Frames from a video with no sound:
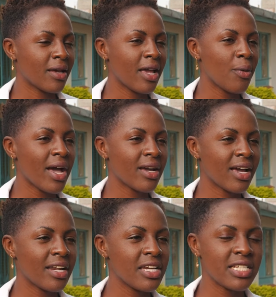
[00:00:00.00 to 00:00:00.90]
I'm
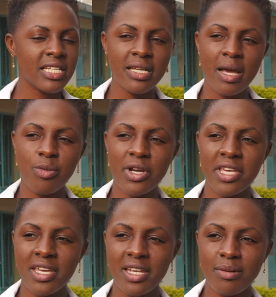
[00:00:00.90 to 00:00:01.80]
currently
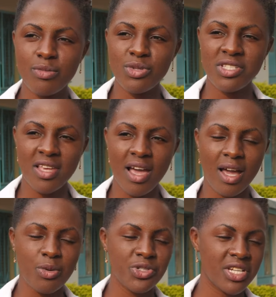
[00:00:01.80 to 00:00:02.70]
working in Busia
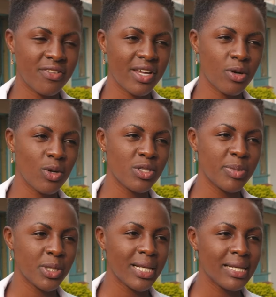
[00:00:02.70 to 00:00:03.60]
County Referral
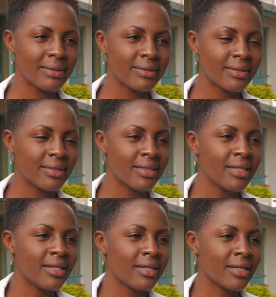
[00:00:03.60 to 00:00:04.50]
Hospital.
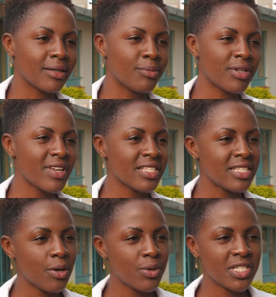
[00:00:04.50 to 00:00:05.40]

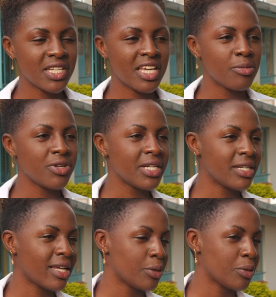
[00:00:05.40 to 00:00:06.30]
Previously, I was in Cambridge,
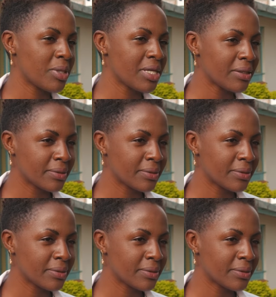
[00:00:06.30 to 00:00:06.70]
Nairobi.